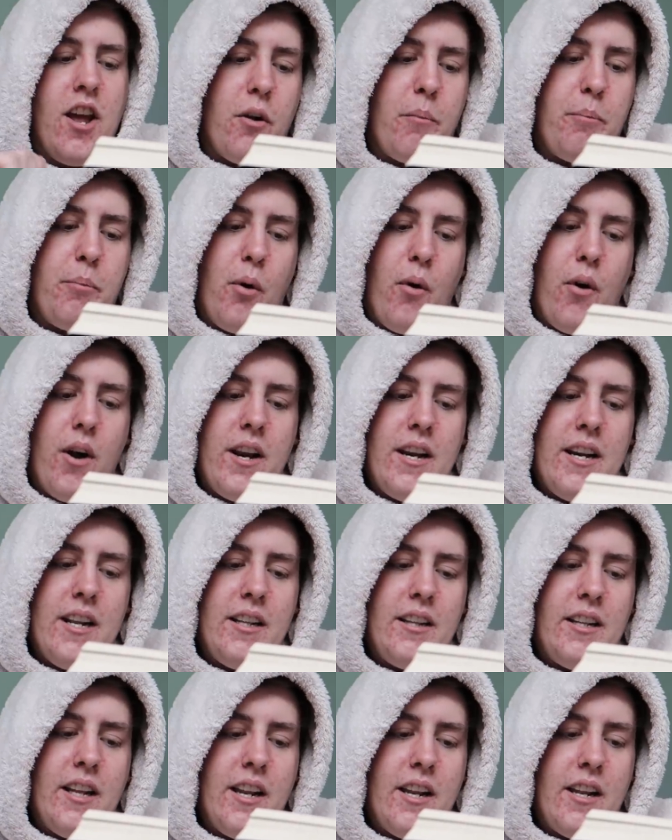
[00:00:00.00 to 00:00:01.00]
Your boring
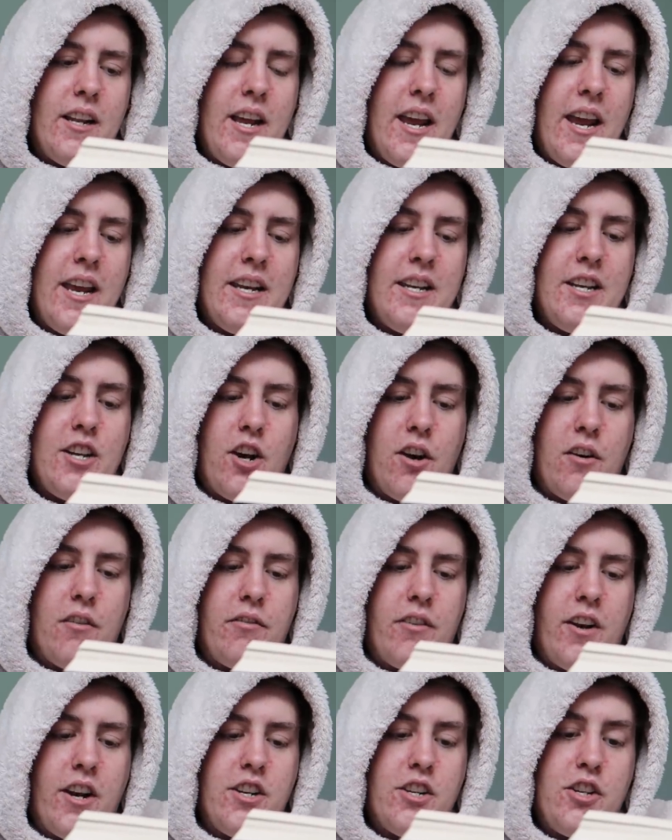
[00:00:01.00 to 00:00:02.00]
little hidden
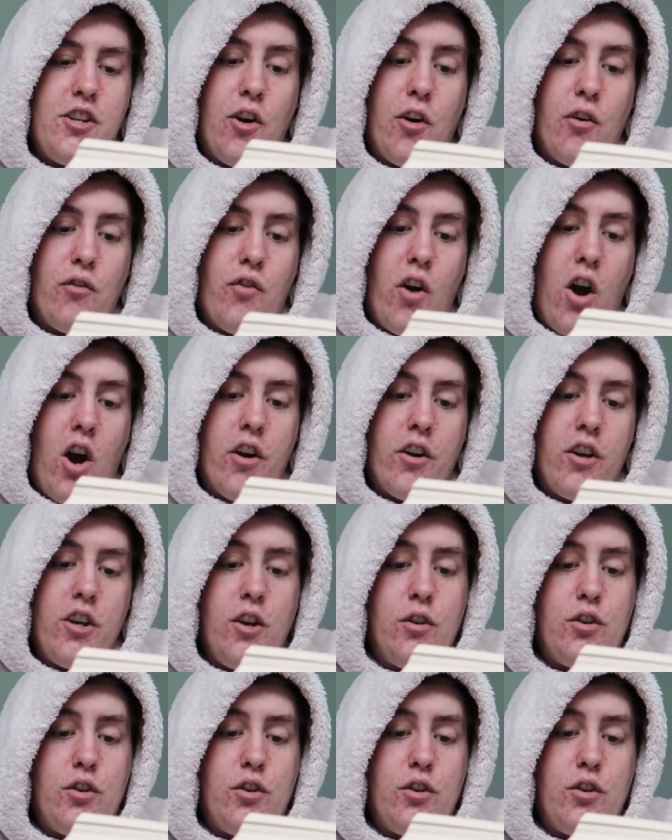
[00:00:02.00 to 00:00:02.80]
girlfriend. You're wrong.